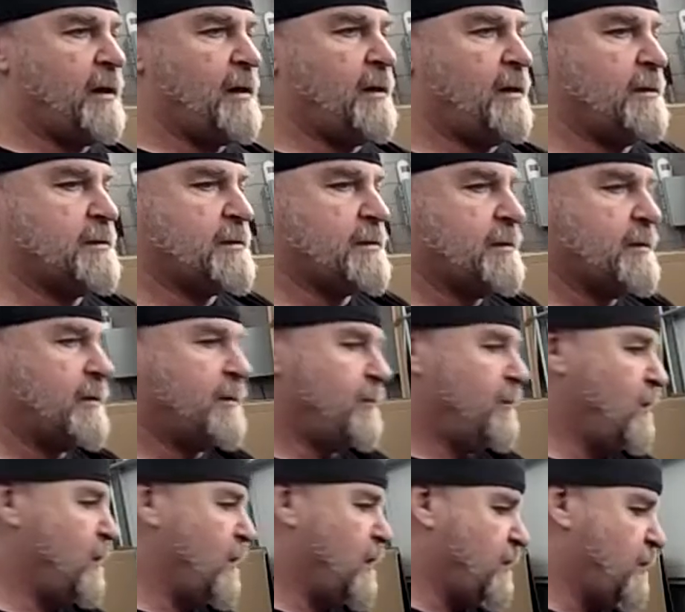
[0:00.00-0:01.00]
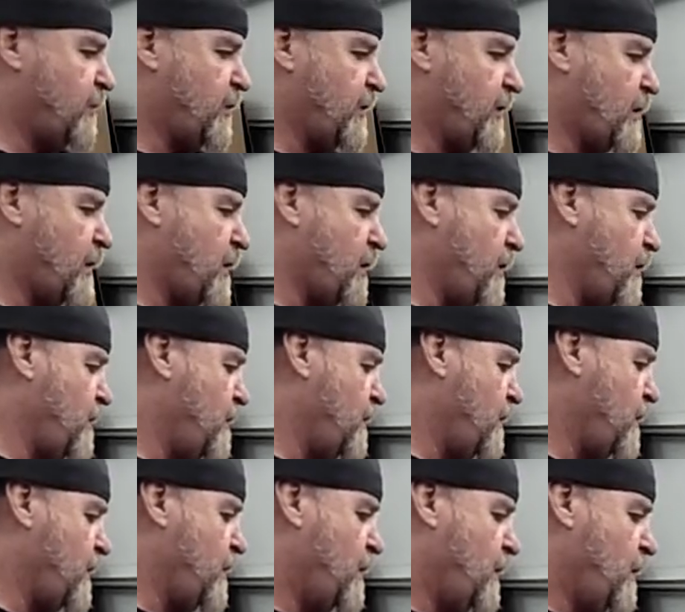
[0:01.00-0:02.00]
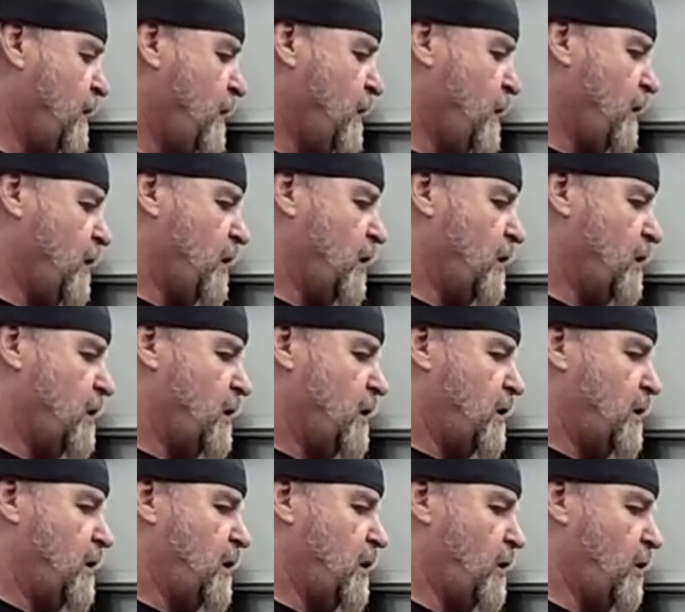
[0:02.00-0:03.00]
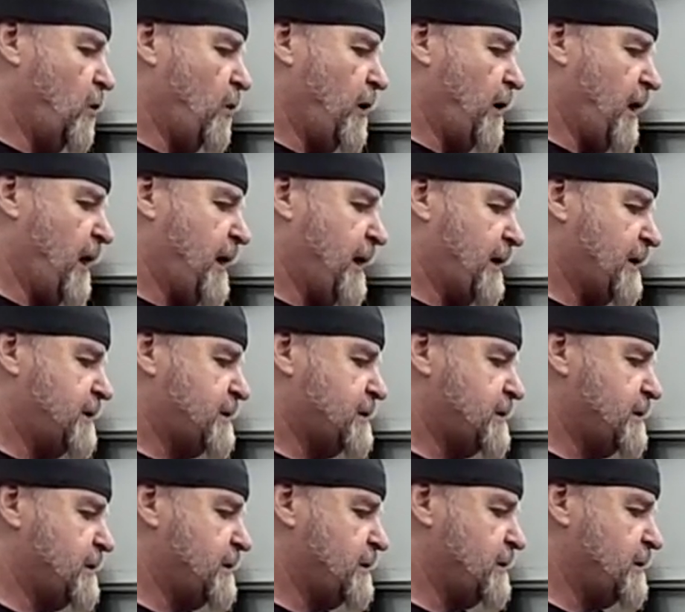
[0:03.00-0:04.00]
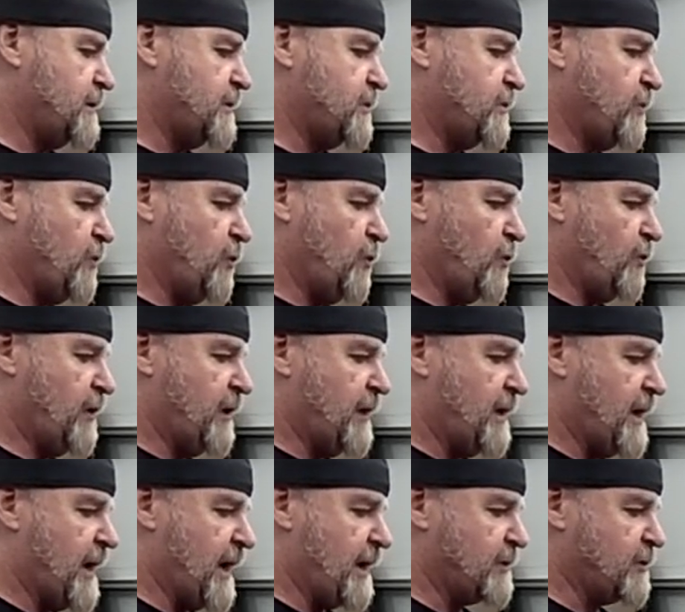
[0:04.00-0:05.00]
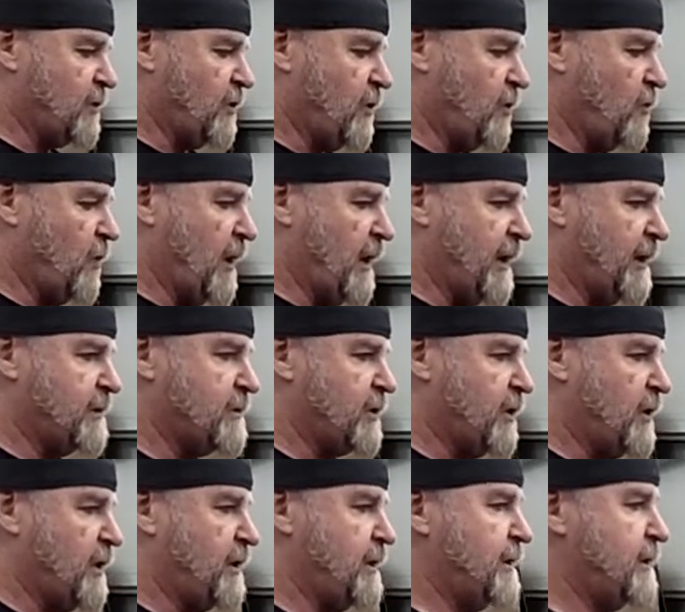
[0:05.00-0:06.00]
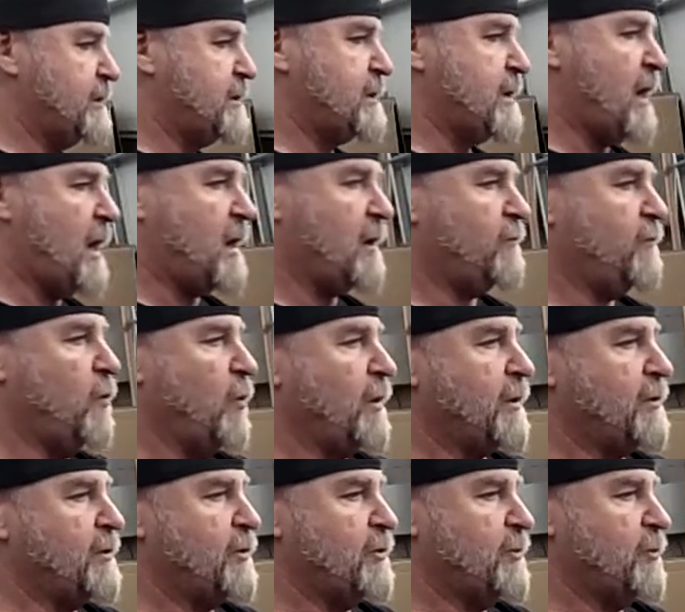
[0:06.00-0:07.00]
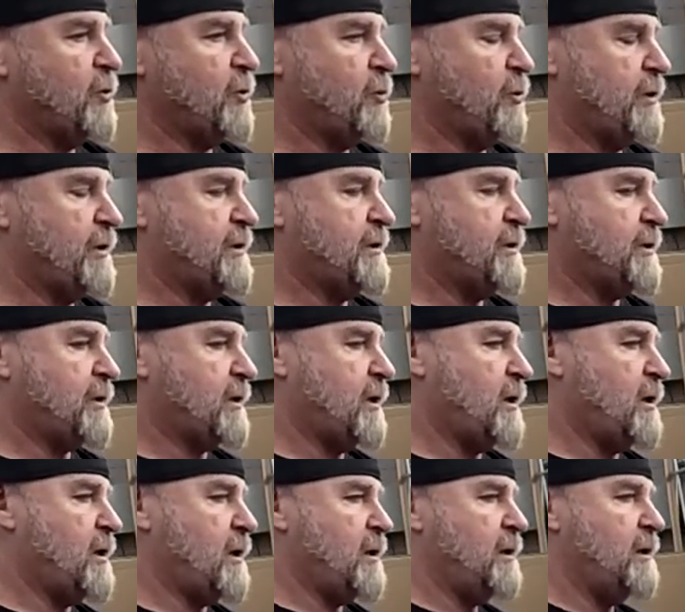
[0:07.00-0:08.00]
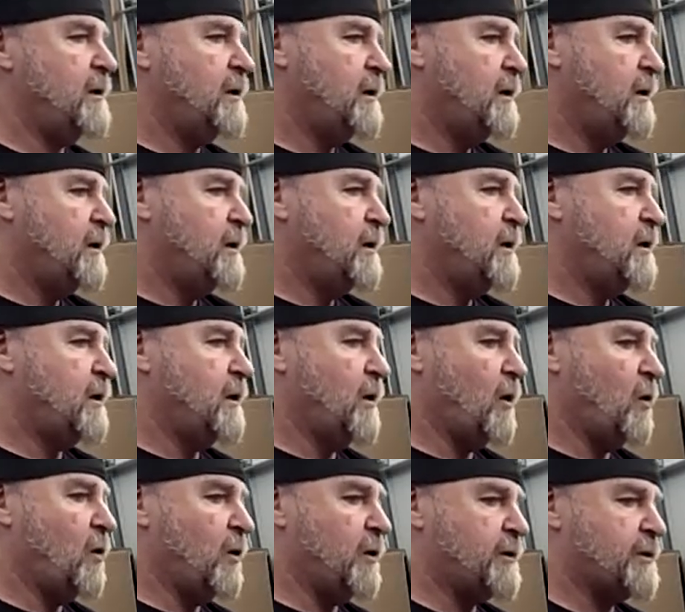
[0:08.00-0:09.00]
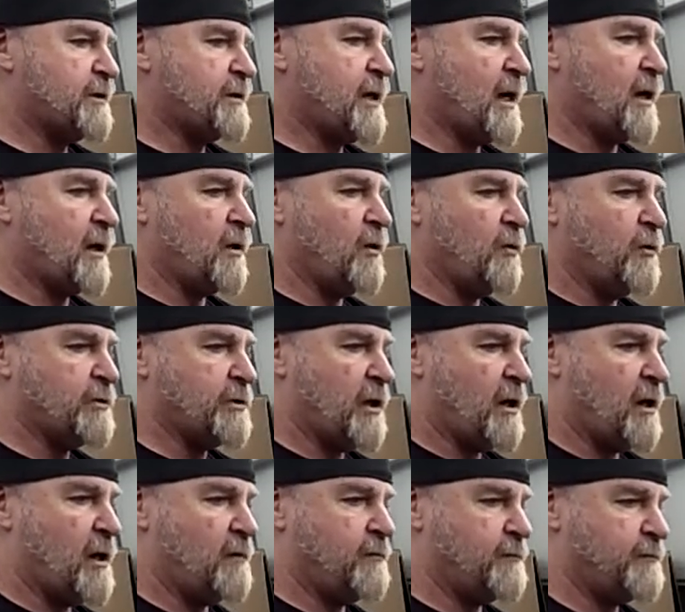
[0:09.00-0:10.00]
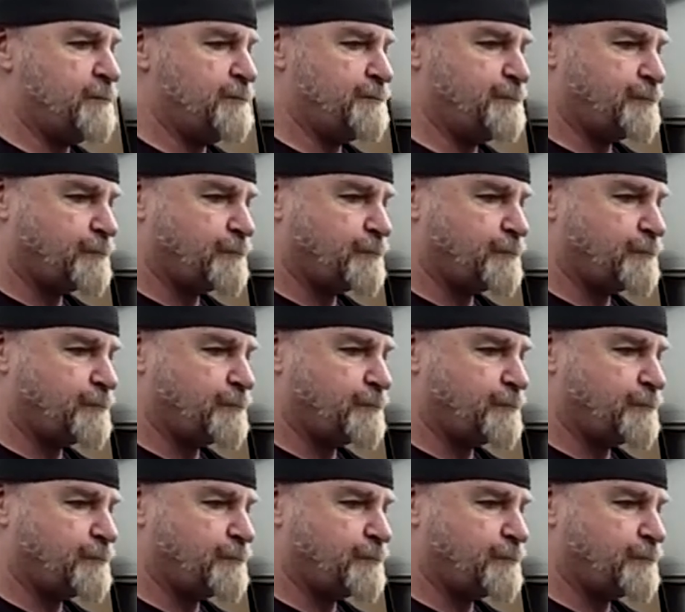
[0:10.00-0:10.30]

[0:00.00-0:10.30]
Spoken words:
Hey, listen, we're going to put our lower legs, smooth hidden axle lower legs on the stock fork tube. So we took our stock lowers off,